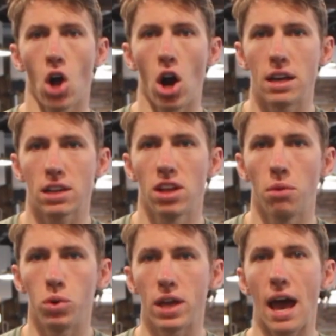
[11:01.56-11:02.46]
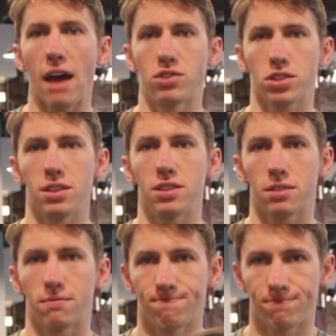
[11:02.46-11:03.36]
All right, next up we have just
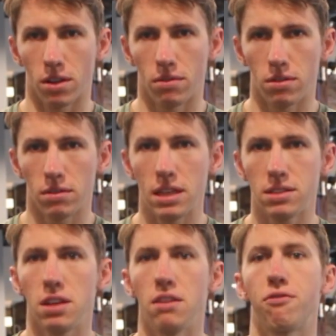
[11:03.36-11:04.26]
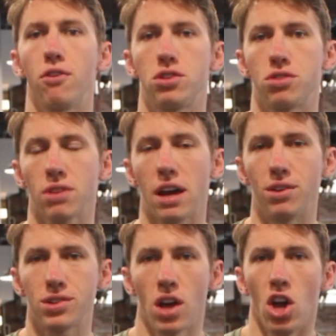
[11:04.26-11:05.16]
these easy furniture
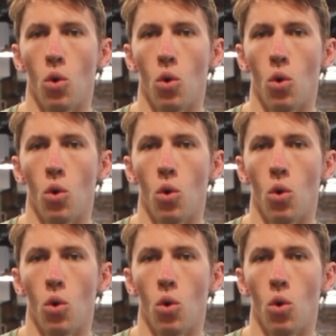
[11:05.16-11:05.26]
sliders.